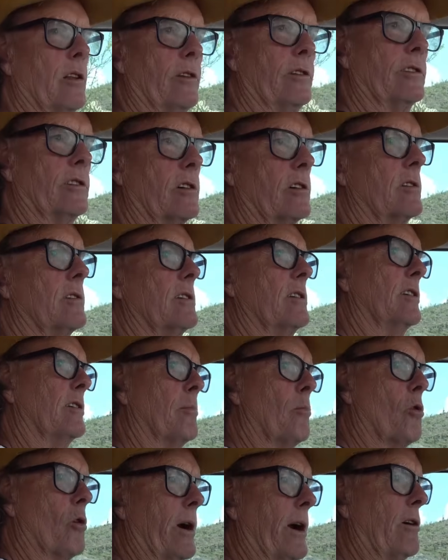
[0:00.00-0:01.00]
lizards in the
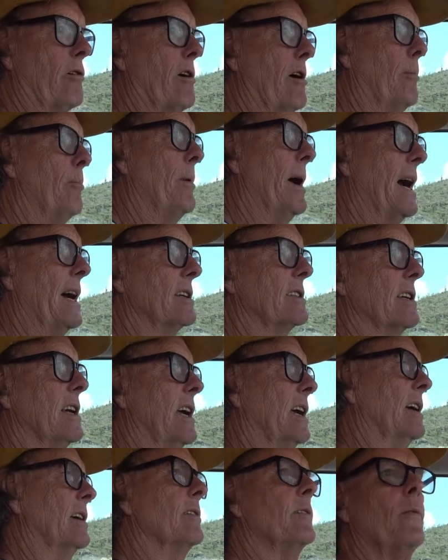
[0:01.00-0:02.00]
morning are out
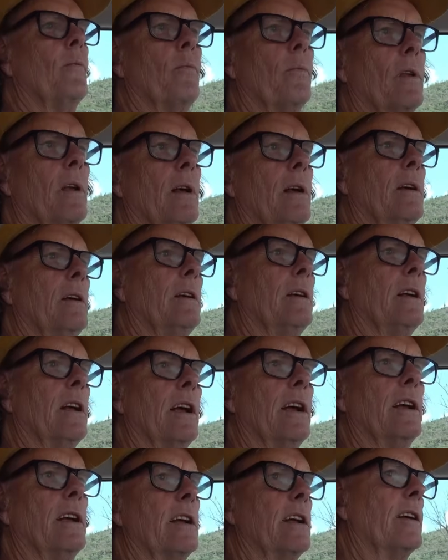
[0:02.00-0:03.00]
basking.
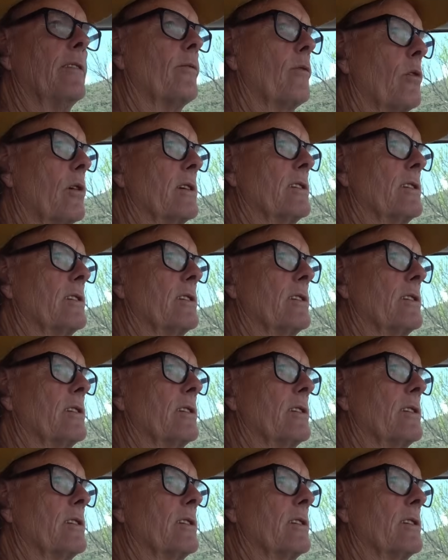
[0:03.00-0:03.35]
Uh, for